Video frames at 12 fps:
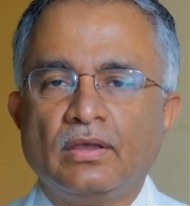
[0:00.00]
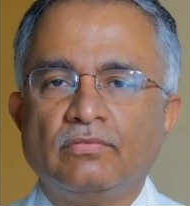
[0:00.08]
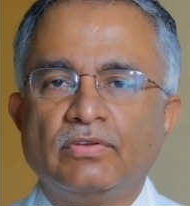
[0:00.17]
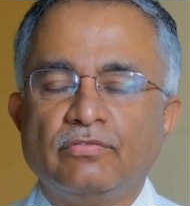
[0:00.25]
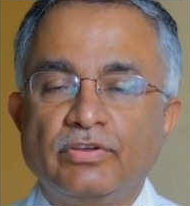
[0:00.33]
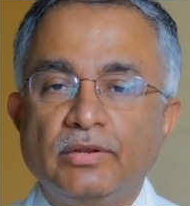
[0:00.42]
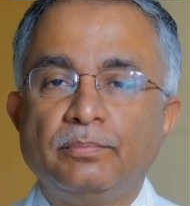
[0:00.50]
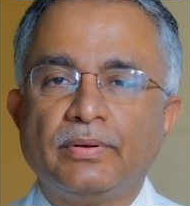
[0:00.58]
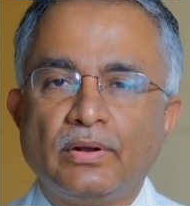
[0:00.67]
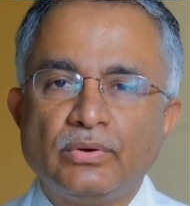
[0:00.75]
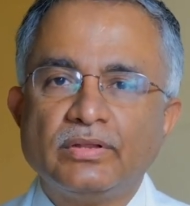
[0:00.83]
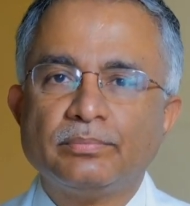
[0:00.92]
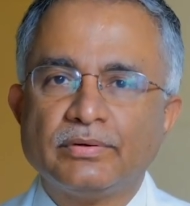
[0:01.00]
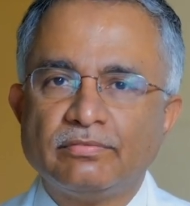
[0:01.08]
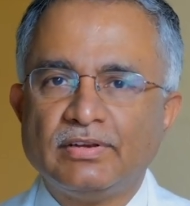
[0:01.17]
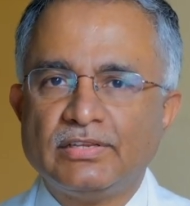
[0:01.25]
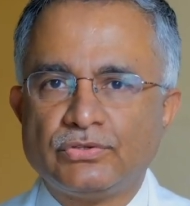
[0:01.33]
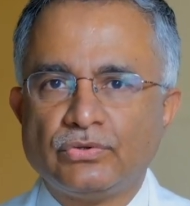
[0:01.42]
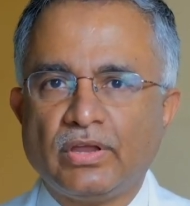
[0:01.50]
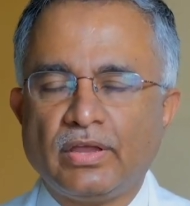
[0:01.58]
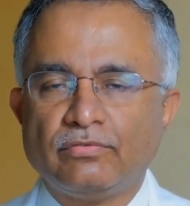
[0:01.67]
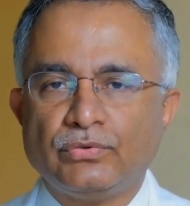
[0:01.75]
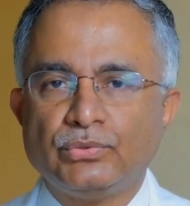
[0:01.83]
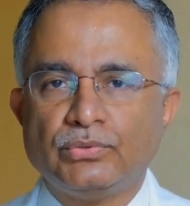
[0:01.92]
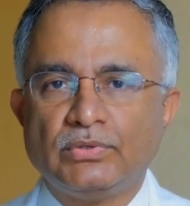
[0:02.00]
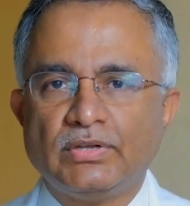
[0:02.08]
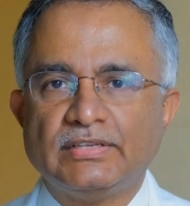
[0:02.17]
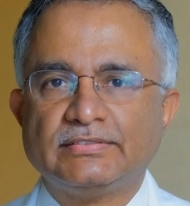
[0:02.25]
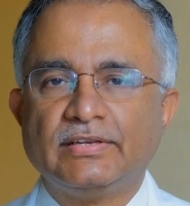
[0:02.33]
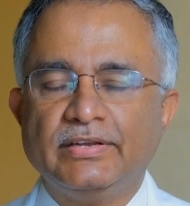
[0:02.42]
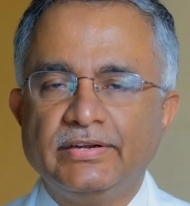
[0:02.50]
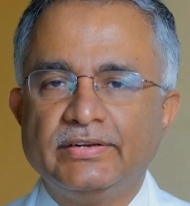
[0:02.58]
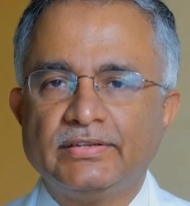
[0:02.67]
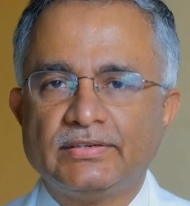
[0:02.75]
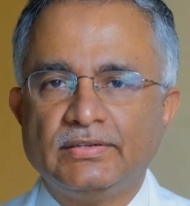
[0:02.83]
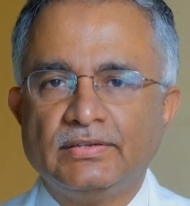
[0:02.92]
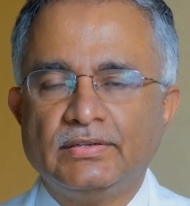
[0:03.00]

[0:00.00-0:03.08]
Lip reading: We are very proud and privileged to have you as a leader,